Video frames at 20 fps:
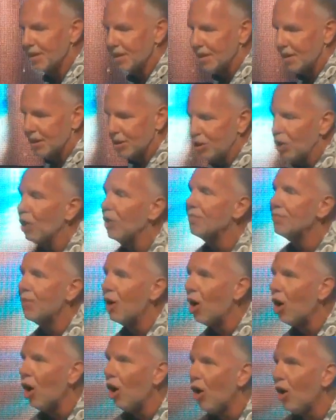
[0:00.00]
You're
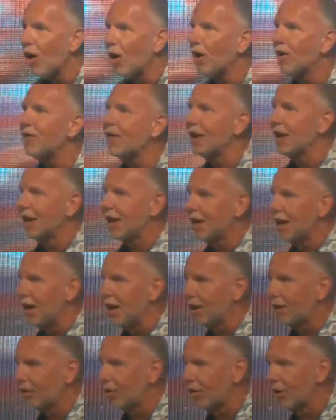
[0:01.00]
more than a
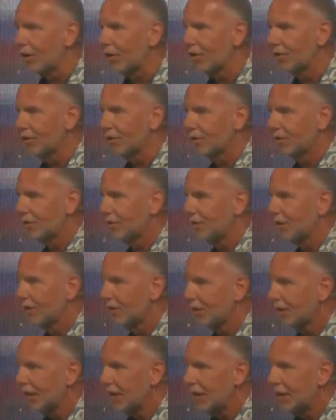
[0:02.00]
conqueror.
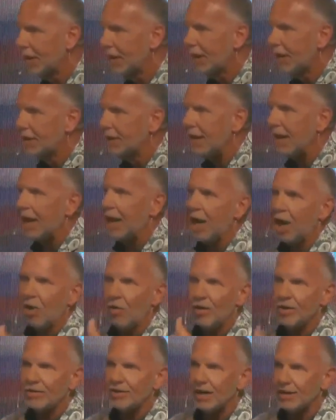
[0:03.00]
Now, I
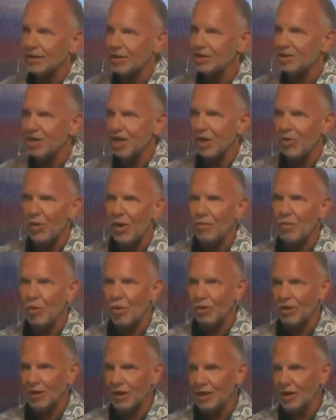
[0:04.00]
always like to share what more
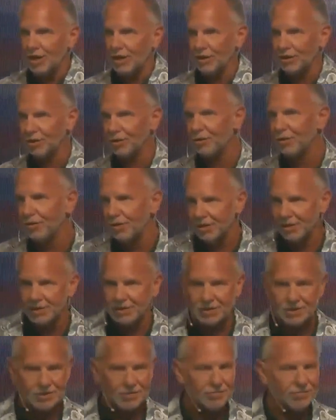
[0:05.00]
than a conqueror is.
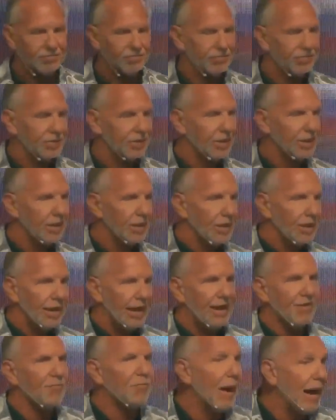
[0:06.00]

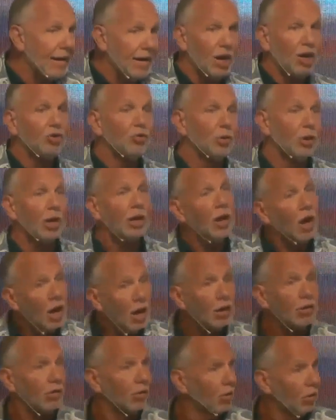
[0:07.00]
Everybody knows what a
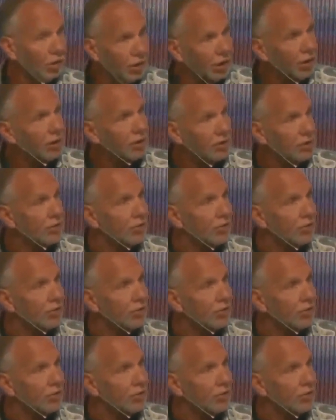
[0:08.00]
conqueror is.